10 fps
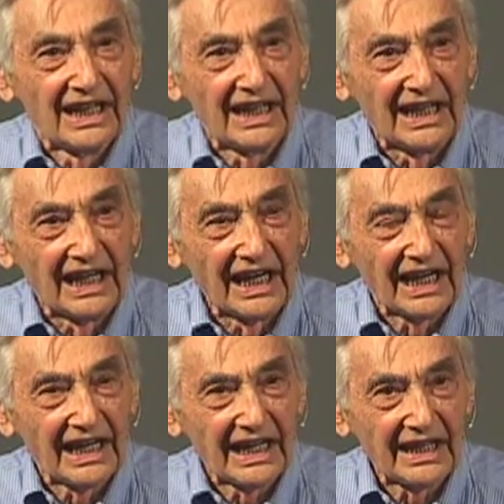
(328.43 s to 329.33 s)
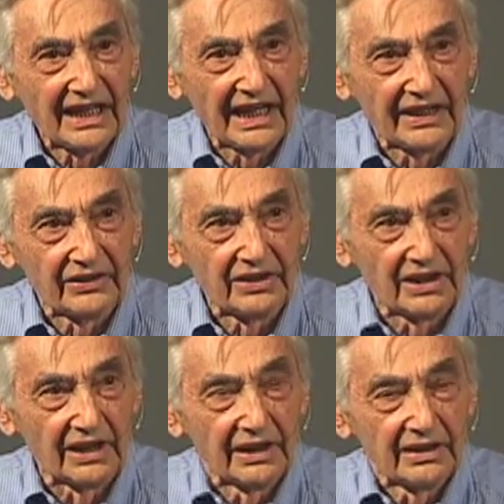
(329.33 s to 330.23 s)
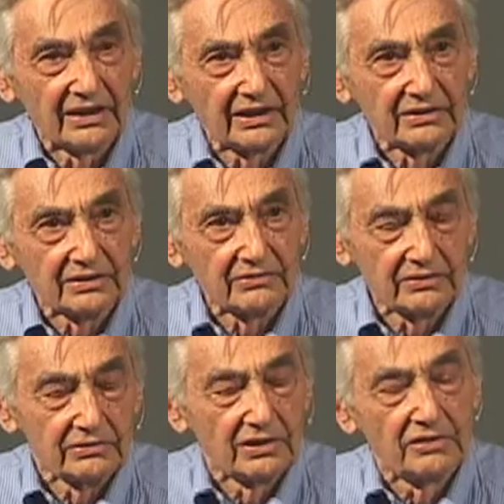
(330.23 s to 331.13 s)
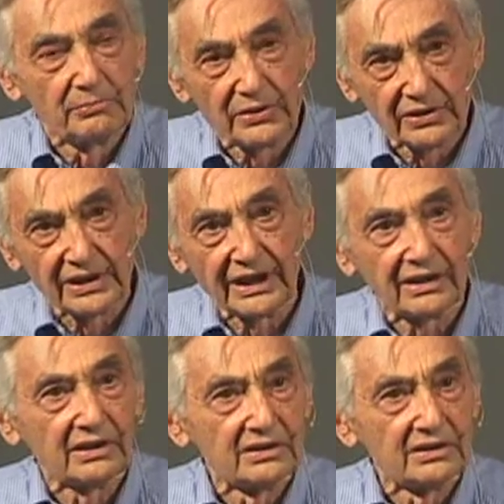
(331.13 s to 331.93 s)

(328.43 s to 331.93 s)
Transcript: Uh, and uh, the, the,